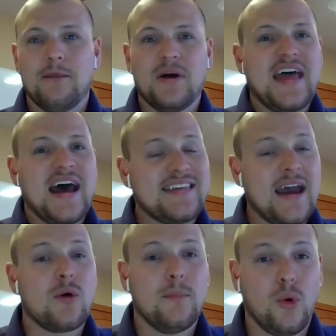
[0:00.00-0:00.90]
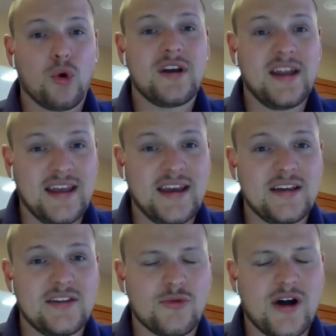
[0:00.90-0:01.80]
but that's how important it
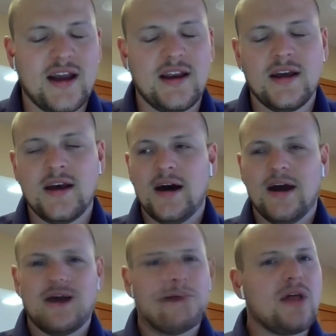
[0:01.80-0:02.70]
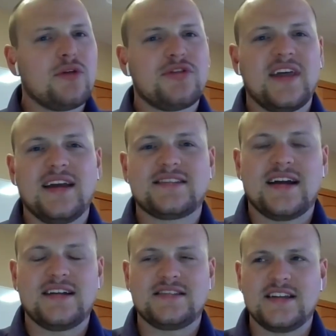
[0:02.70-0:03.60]
is right some other things that
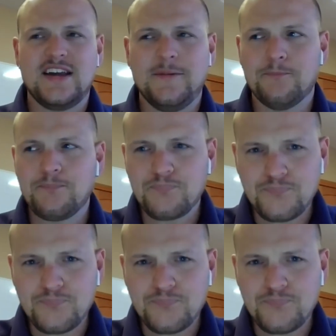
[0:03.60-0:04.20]
i see